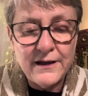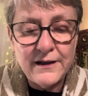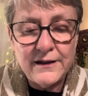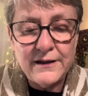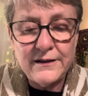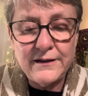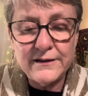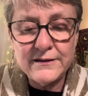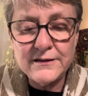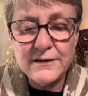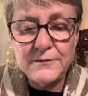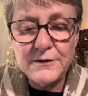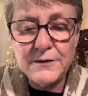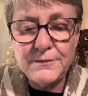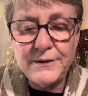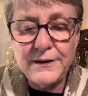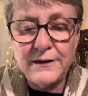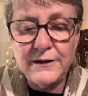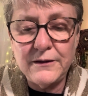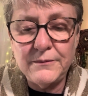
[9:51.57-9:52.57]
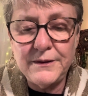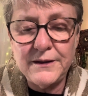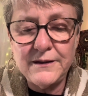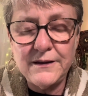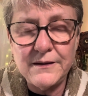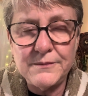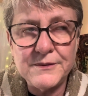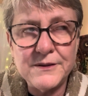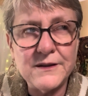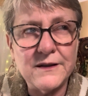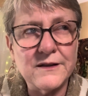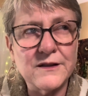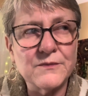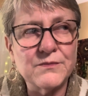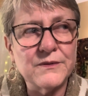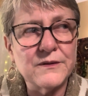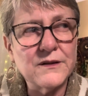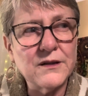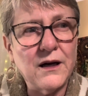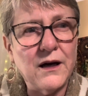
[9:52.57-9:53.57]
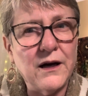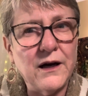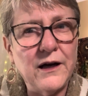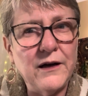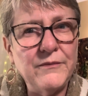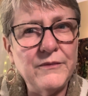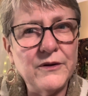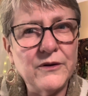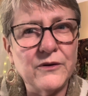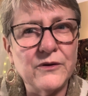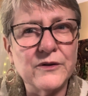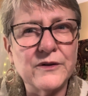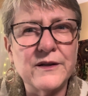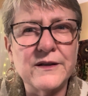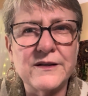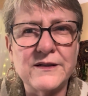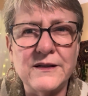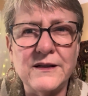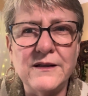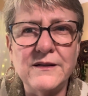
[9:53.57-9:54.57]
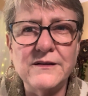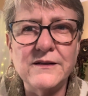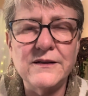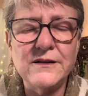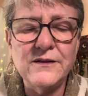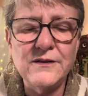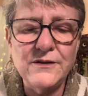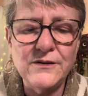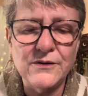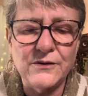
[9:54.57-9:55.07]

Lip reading: He does seem to be a little bit obsessed with time or the seasons,